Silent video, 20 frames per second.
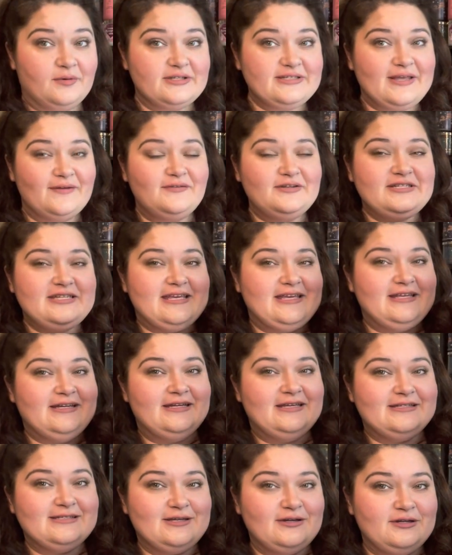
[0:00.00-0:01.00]
seventeen
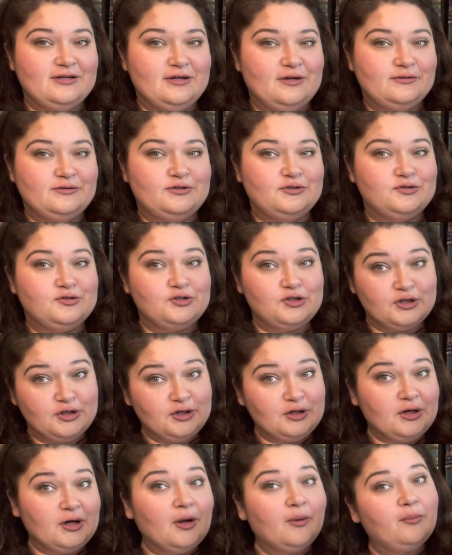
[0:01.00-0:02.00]
is going to go to
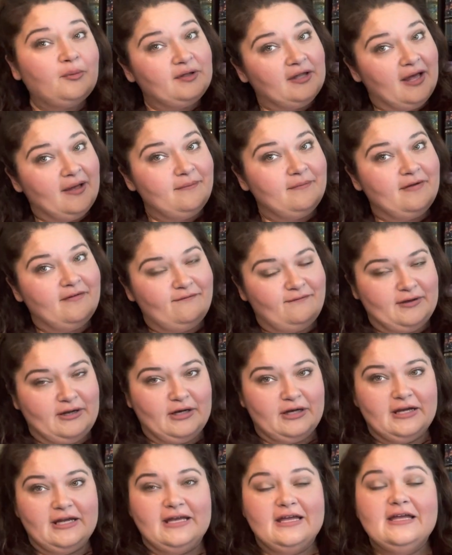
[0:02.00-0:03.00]
Sugar Plum
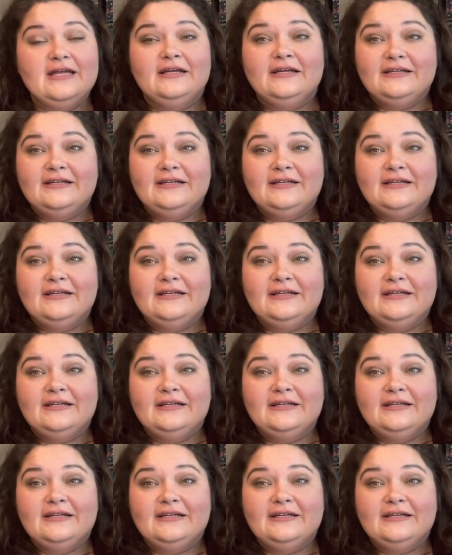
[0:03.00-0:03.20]
Fairy.